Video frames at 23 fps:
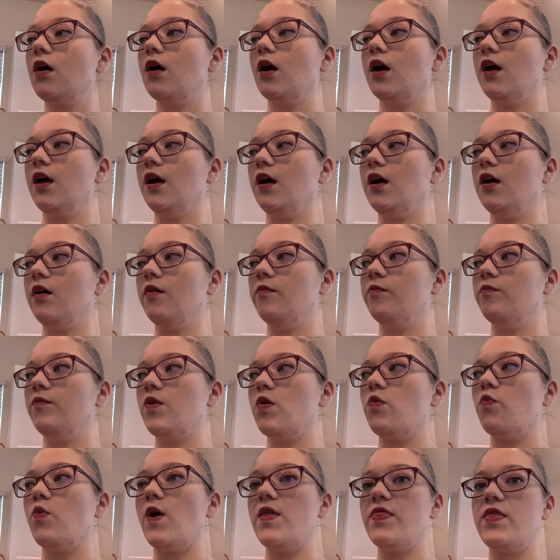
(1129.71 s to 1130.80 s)

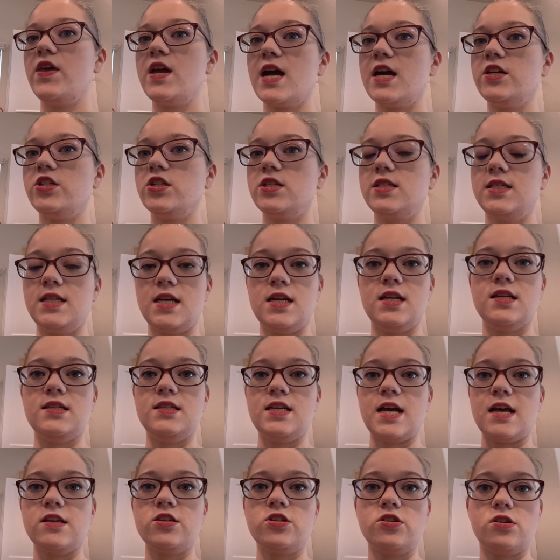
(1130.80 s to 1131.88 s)
One thing I just did is
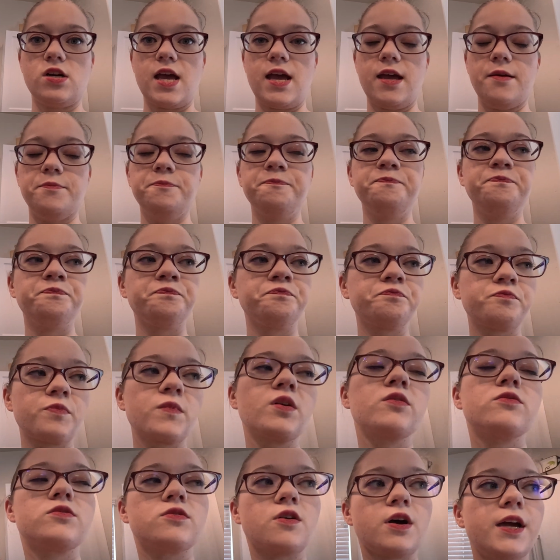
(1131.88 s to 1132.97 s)
yesterday,
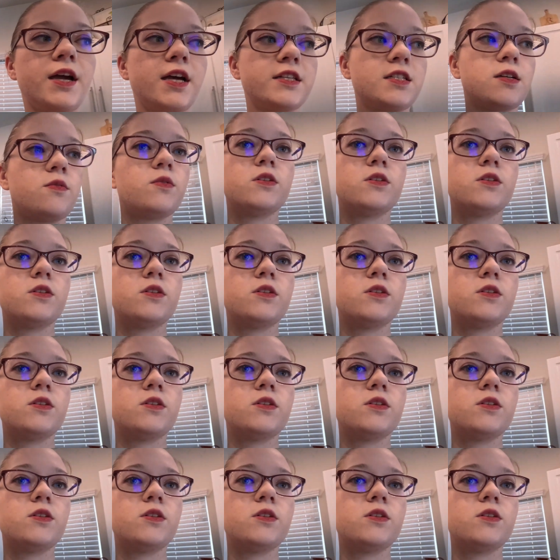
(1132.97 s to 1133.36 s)
so I guess I